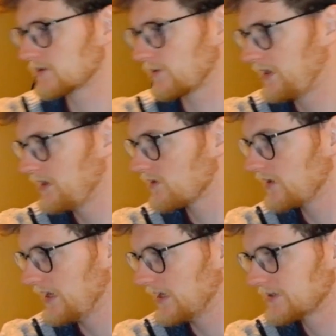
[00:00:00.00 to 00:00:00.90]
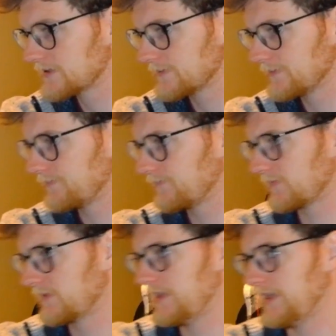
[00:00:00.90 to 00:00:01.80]
So here is
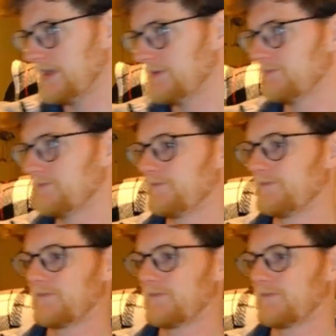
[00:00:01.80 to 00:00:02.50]
the